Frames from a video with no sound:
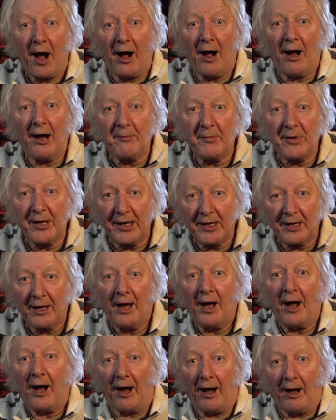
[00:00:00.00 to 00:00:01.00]
I'm here,
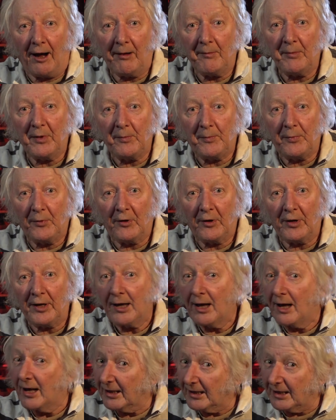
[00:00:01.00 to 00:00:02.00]
I'm the boy,
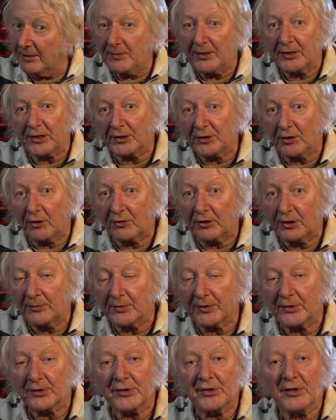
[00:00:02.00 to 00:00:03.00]
give me the
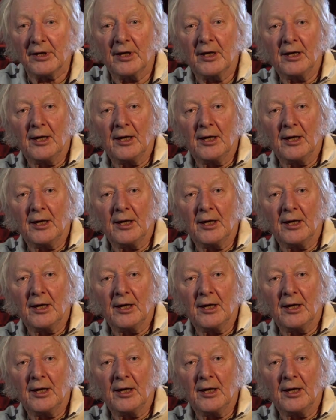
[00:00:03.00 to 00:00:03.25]
documents.